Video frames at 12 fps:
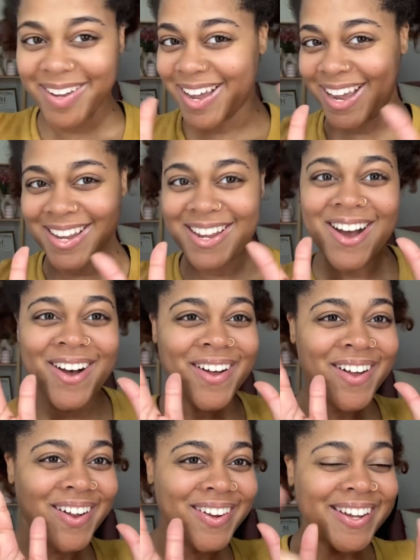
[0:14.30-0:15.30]
Hey
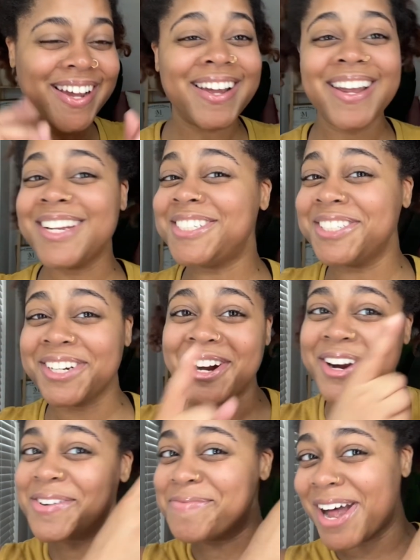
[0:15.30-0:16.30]
y'all, it's your
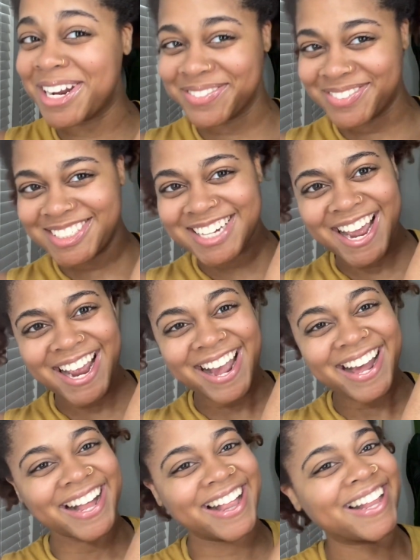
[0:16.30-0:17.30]
girl Madam
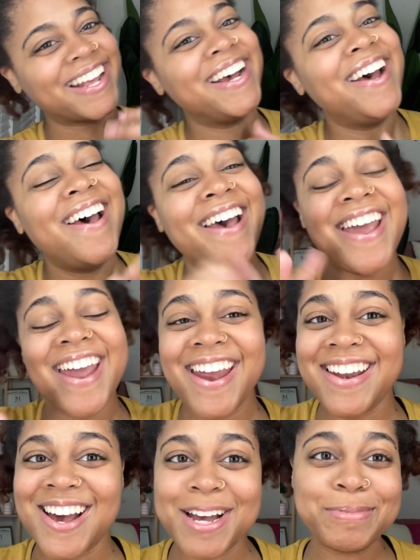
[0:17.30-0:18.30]
J.
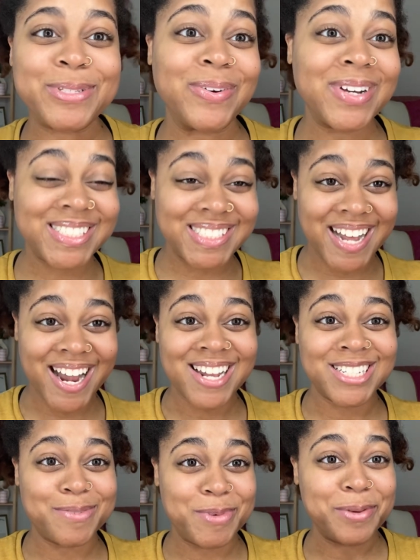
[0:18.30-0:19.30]
And I'm so
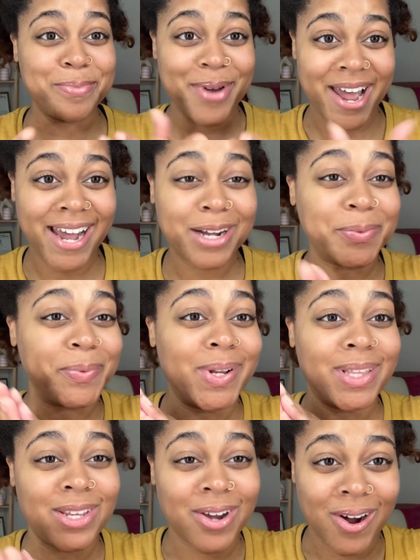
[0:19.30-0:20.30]
excited to be back
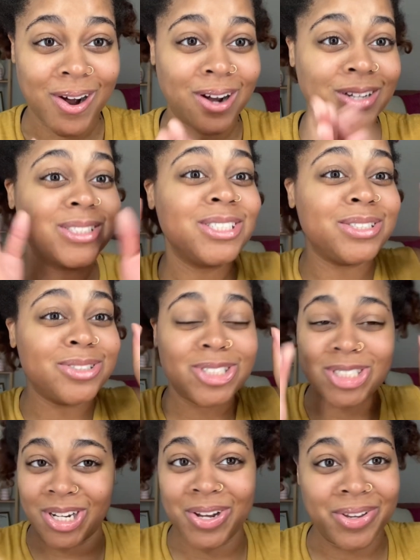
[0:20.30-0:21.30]
with y'all to
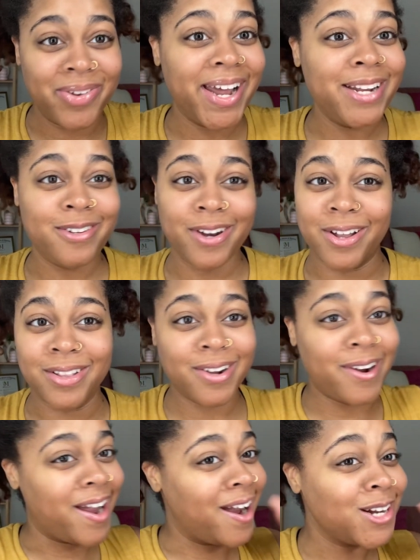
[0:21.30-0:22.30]
show you
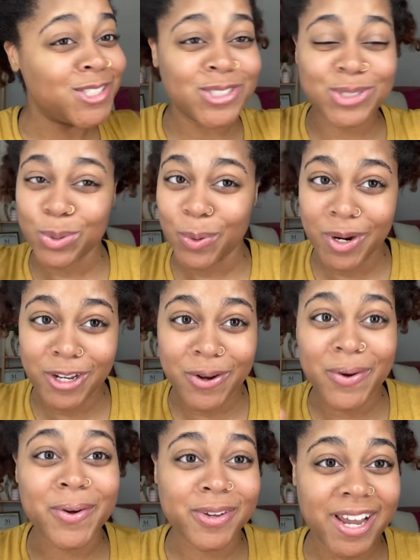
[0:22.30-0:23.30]
another hair tutorial,
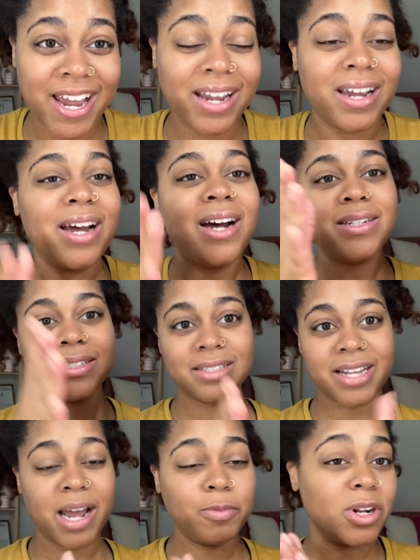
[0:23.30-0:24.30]
okay?
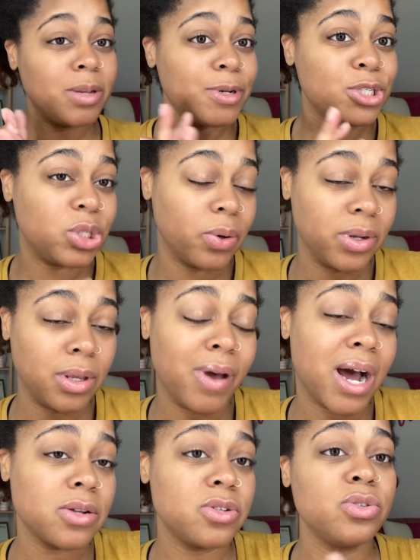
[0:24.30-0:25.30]
Today I'm going to be showing you
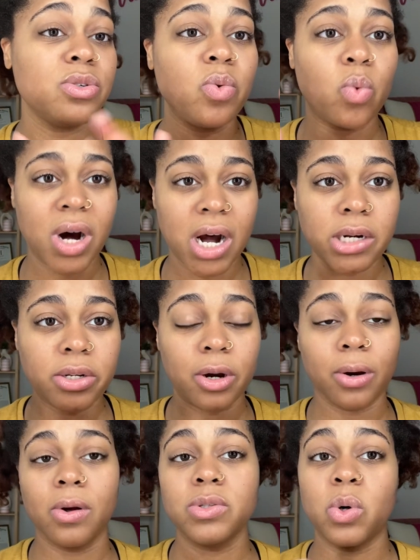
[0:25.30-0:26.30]
how to do wand
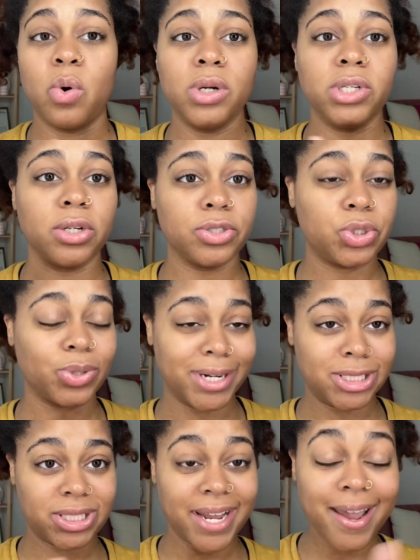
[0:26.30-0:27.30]
curls on your
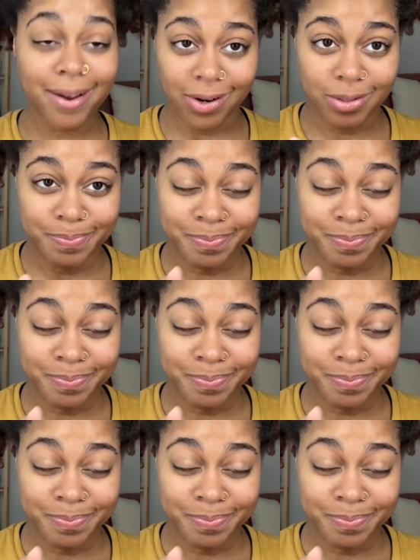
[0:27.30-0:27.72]
stretched hair.